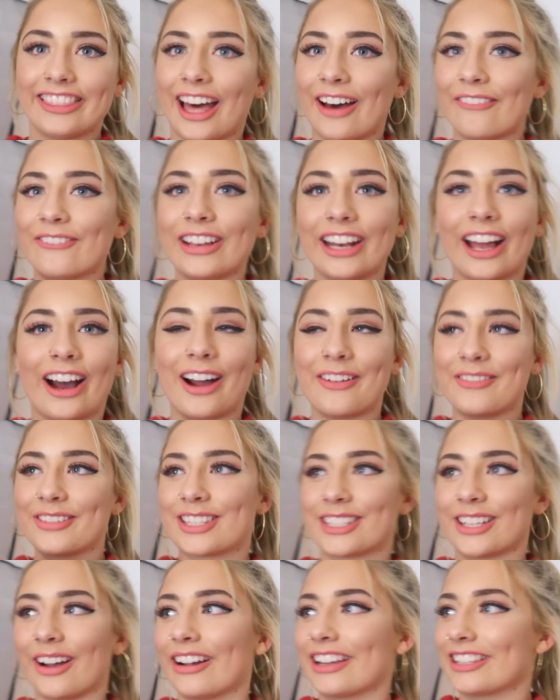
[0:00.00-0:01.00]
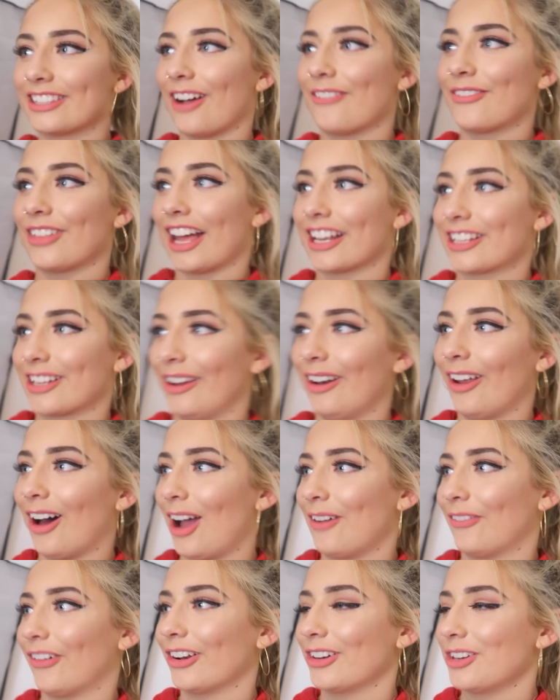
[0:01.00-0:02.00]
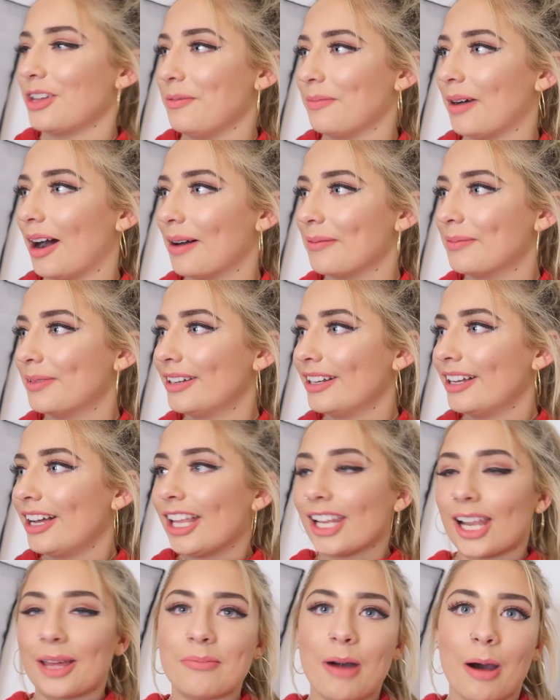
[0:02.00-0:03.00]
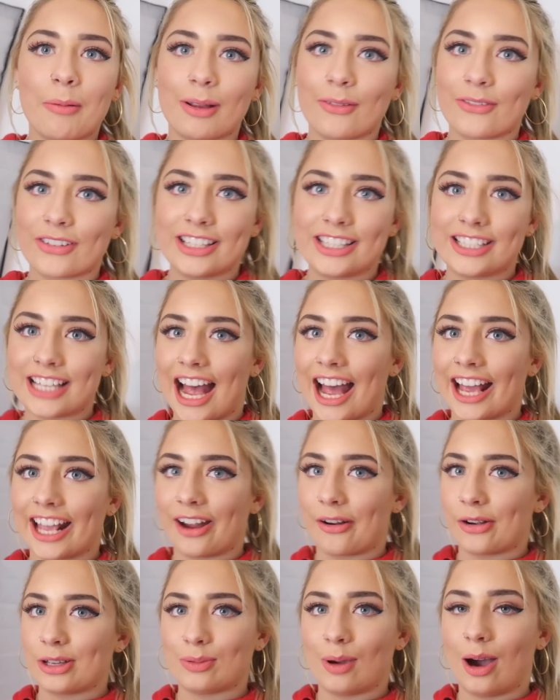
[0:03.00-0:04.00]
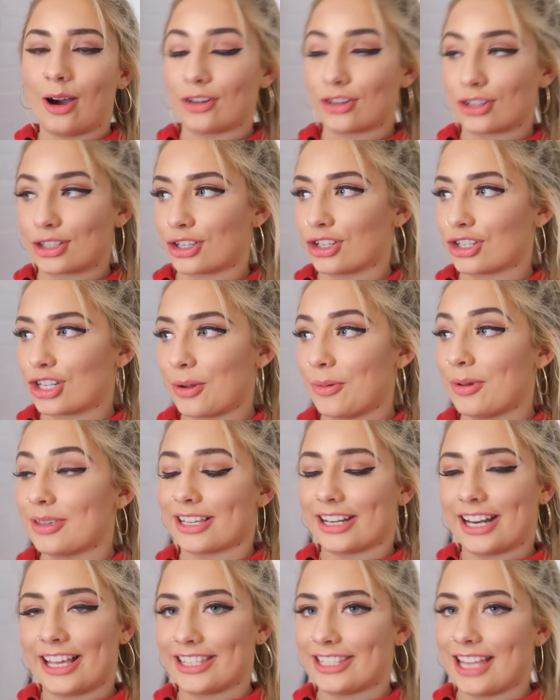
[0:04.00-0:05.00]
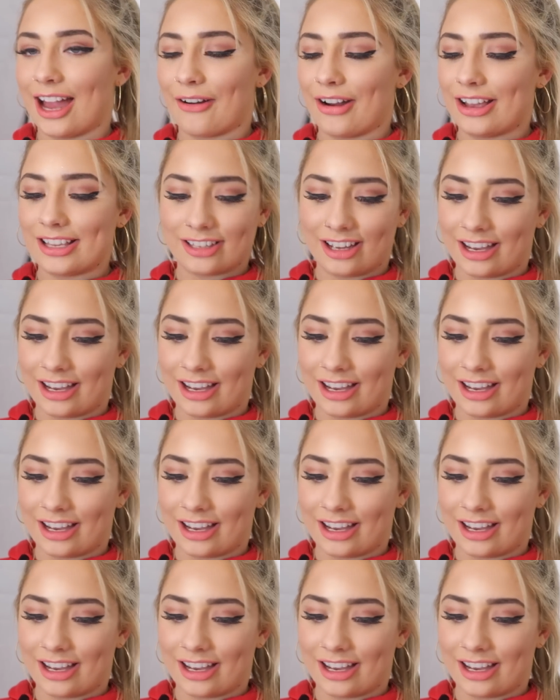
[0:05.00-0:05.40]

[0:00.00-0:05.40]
I'm so excited for that to go live, aren't you, Mum? Like, Mum even sat here as well, just because she was in hysterics.